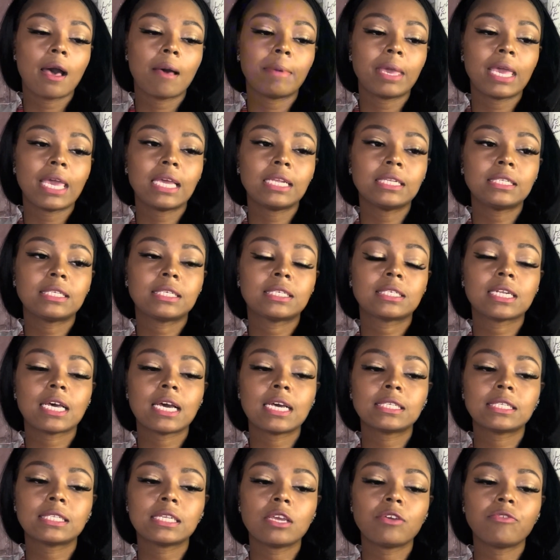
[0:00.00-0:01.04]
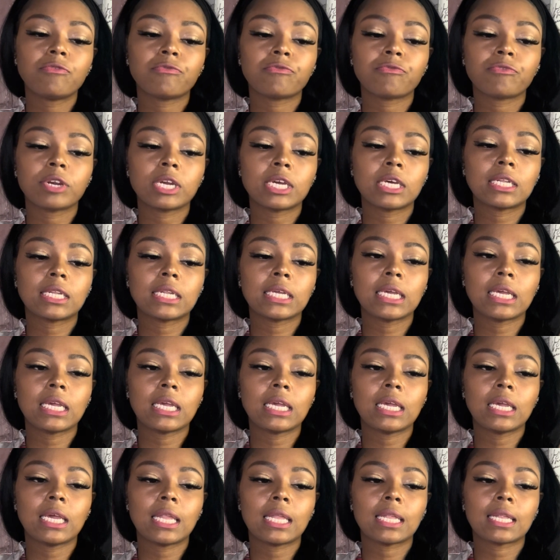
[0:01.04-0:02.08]
It doesn't
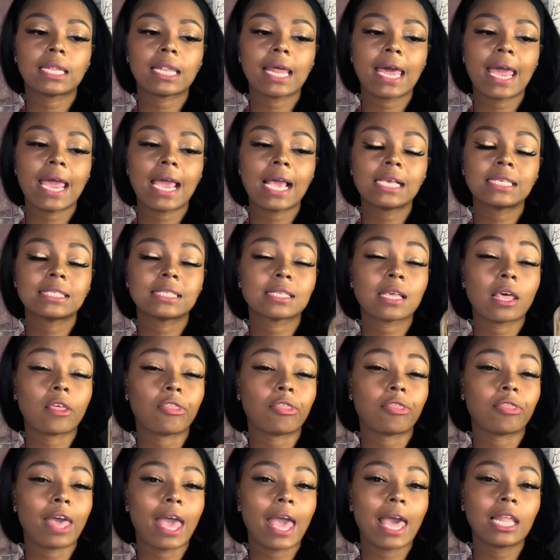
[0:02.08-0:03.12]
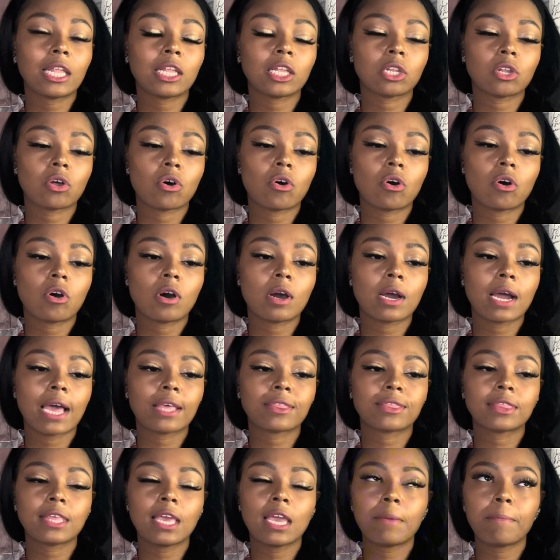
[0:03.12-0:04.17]
really last that long. I
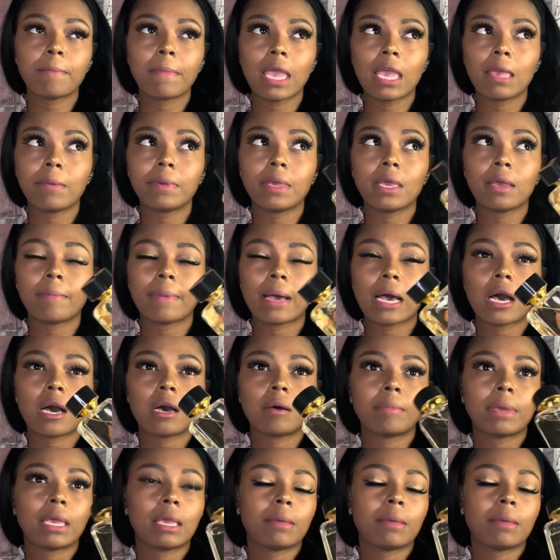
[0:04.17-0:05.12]
think maybe about